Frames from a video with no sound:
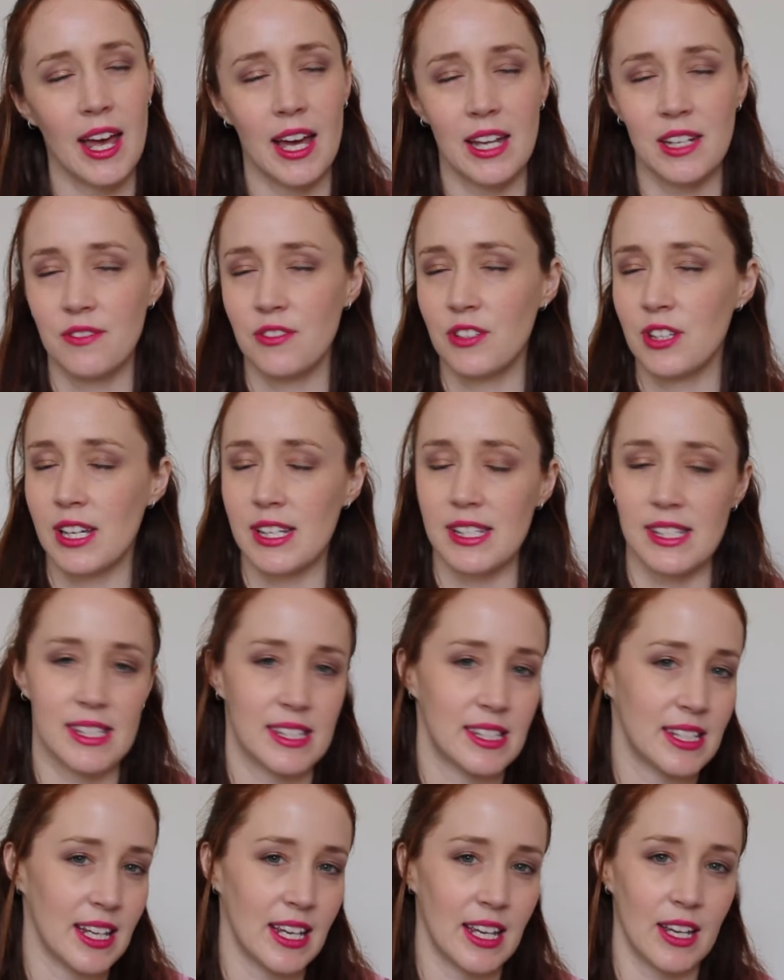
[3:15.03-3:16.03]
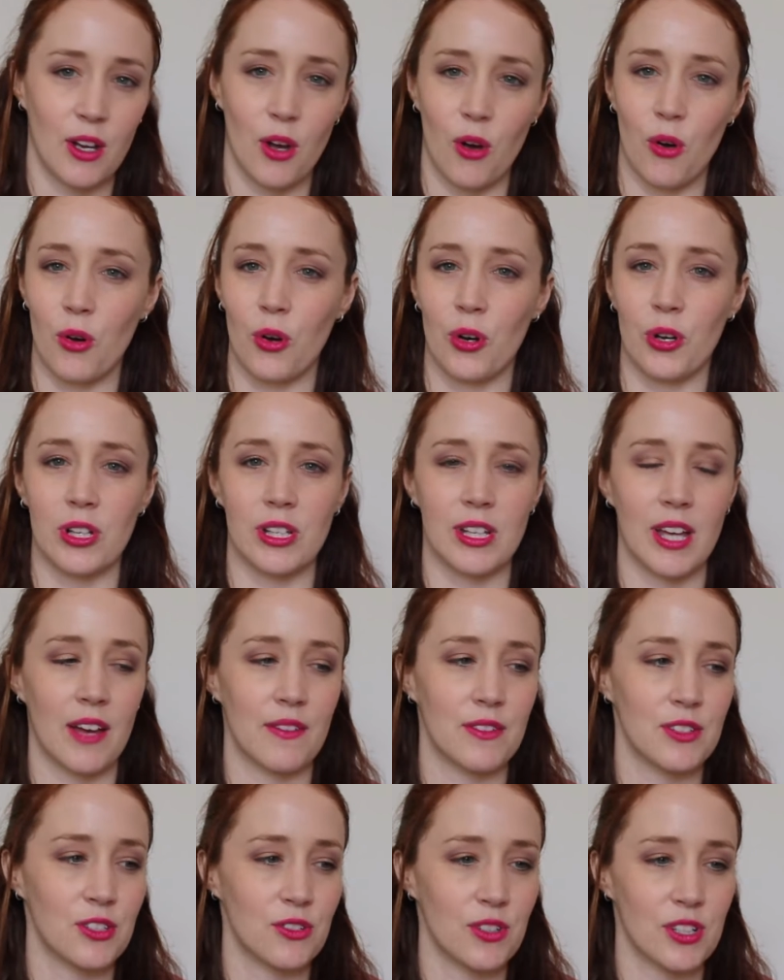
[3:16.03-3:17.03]
And if you get sick or you
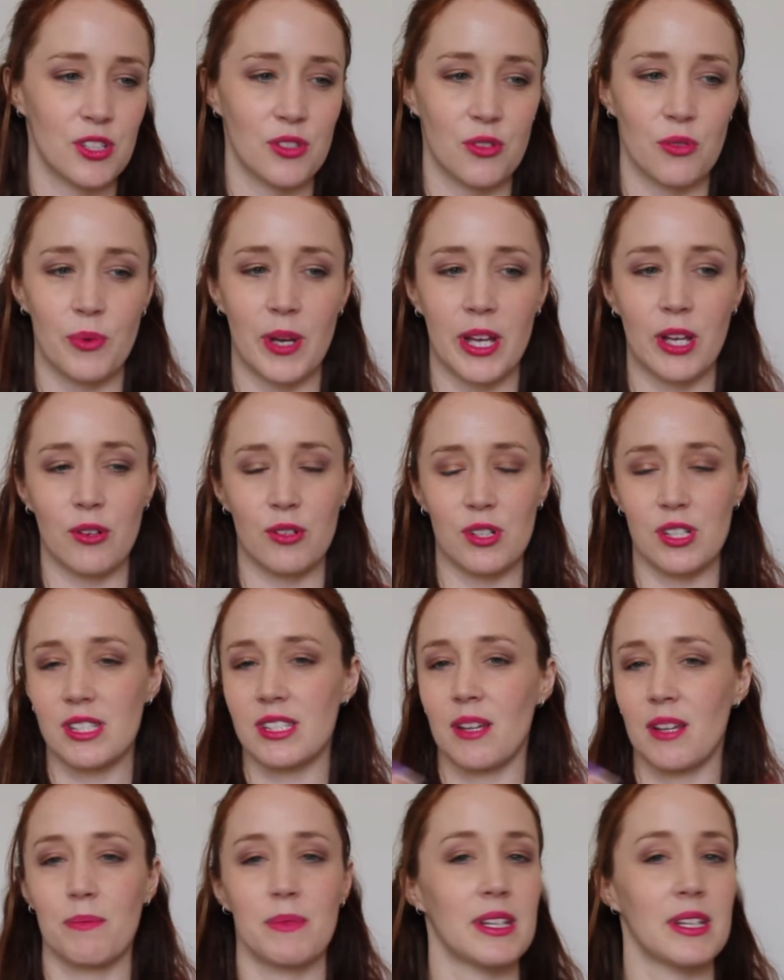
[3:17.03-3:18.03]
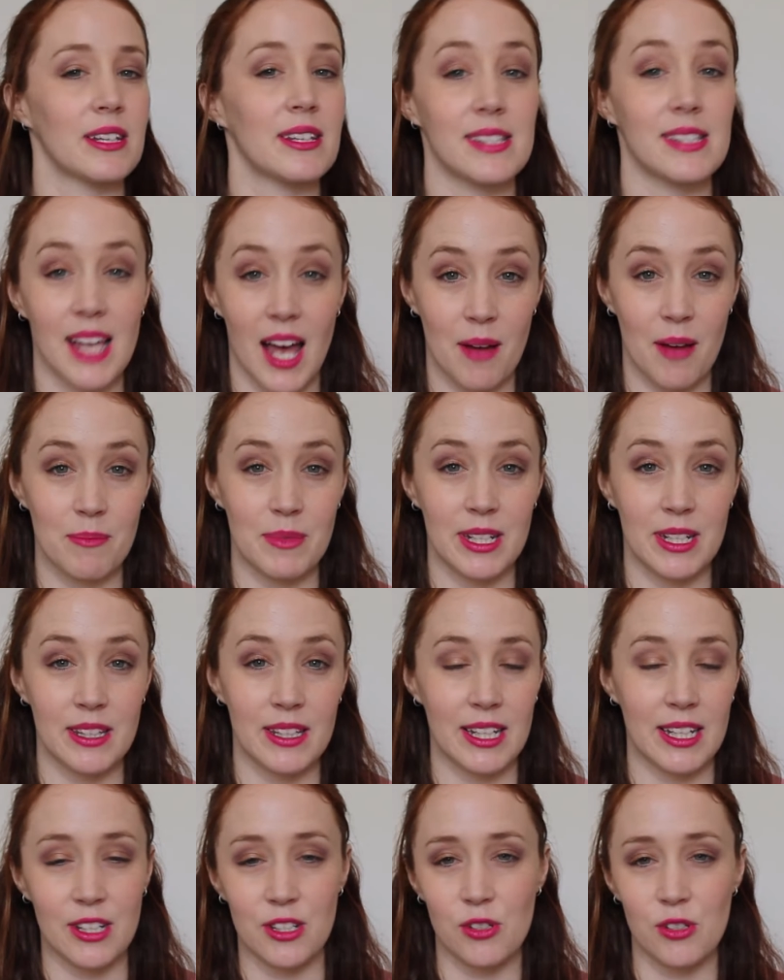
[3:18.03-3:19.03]
have a stressful week or just something is
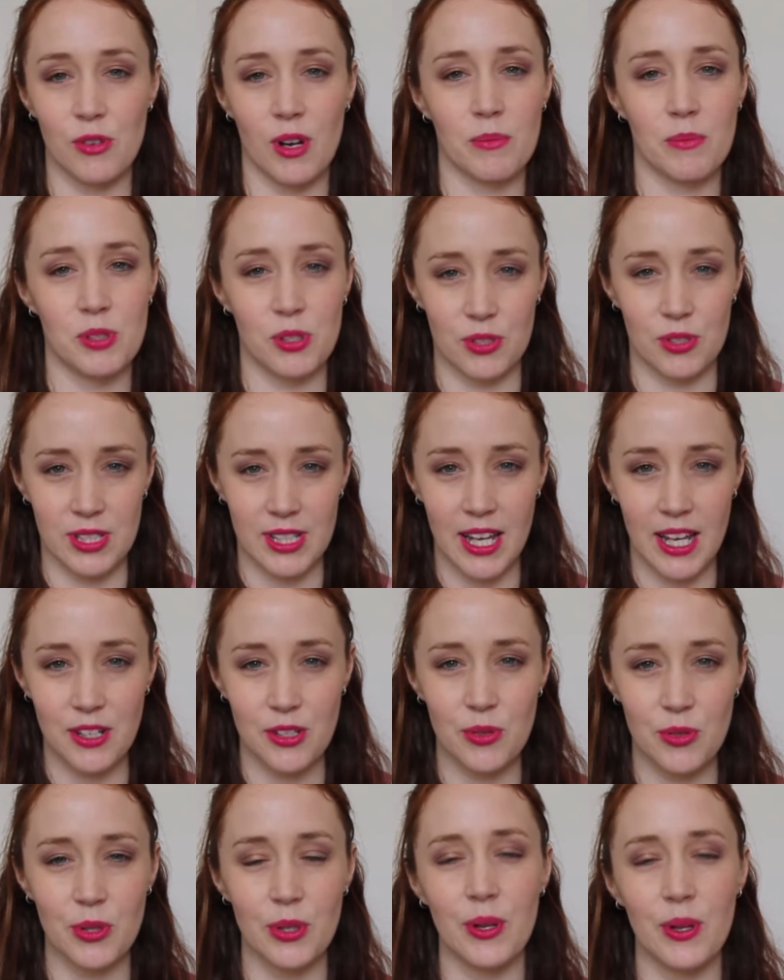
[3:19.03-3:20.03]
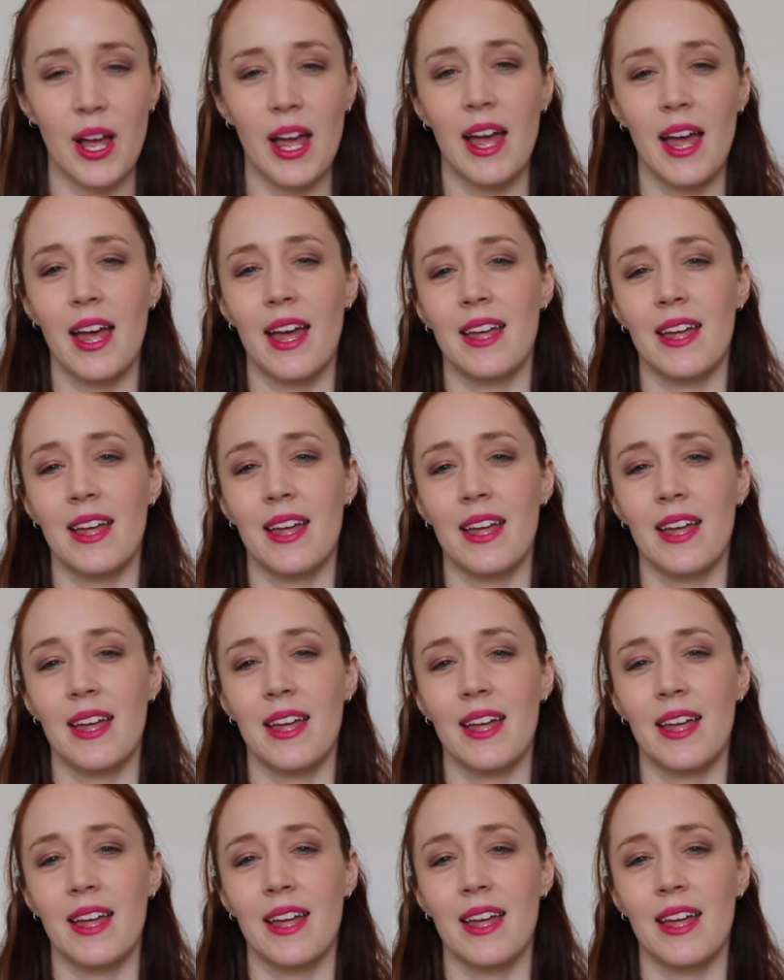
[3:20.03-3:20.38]
happening that interrupts your schedule,